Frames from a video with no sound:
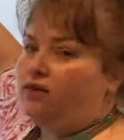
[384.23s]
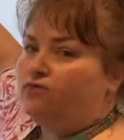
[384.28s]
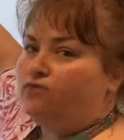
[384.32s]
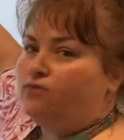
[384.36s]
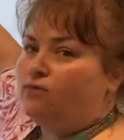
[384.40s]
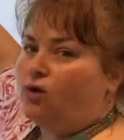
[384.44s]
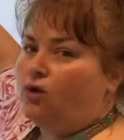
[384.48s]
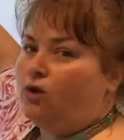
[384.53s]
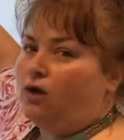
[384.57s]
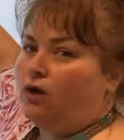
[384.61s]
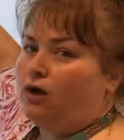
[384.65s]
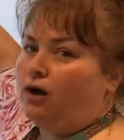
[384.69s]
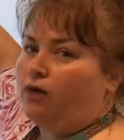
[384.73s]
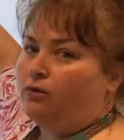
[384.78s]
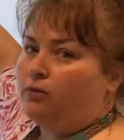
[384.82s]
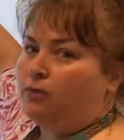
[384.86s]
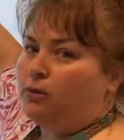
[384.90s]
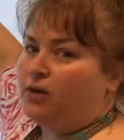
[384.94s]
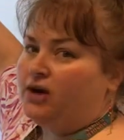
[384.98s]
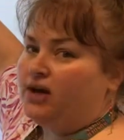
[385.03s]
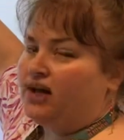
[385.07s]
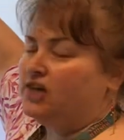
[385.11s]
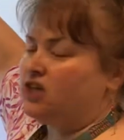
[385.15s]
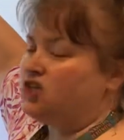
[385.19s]
for, the
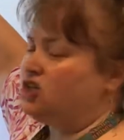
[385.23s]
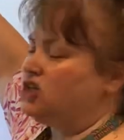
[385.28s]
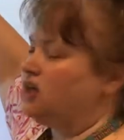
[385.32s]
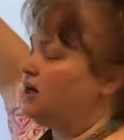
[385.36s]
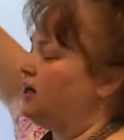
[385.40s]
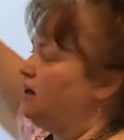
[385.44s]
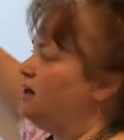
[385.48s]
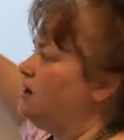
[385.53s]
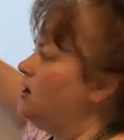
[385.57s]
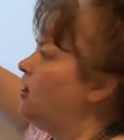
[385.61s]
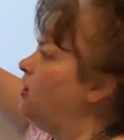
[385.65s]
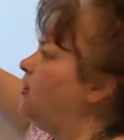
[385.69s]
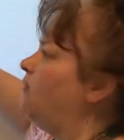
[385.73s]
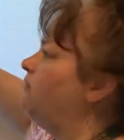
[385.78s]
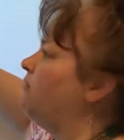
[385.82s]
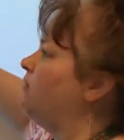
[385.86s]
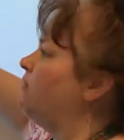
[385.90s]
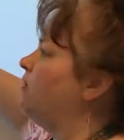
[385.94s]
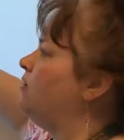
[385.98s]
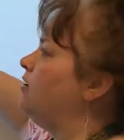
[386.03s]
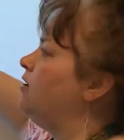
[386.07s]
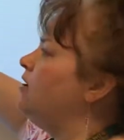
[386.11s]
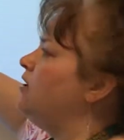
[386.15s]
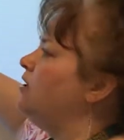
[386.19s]
prediction
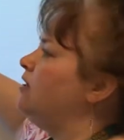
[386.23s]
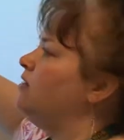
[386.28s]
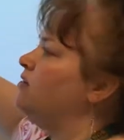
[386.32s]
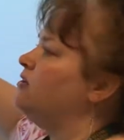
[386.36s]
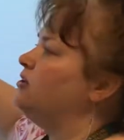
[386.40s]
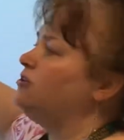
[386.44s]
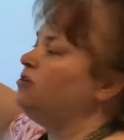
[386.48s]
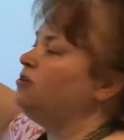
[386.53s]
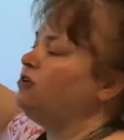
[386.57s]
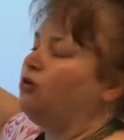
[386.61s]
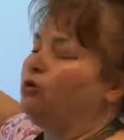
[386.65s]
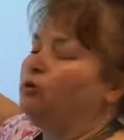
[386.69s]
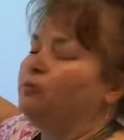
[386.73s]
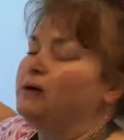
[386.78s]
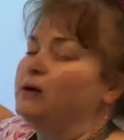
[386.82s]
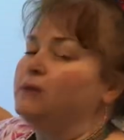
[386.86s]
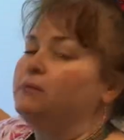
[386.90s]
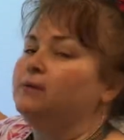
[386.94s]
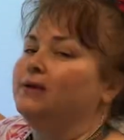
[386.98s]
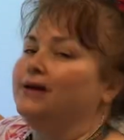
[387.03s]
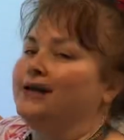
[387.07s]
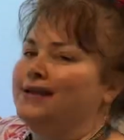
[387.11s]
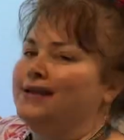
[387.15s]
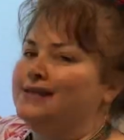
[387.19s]
over the total
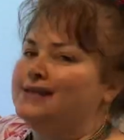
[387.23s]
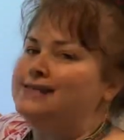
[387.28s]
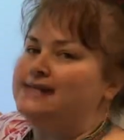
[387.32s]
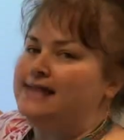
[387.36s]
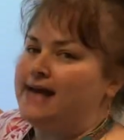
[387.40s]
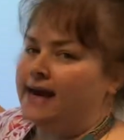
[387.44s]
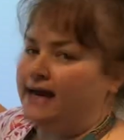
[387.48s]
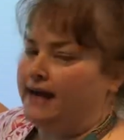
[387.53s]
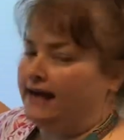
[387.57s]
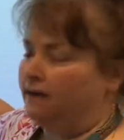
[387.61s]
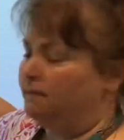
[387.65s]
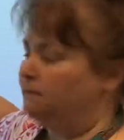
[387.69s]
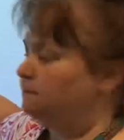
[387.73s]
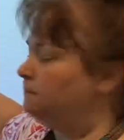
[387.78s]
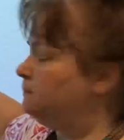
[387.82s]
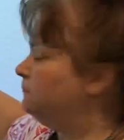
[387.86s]
people in the stadium.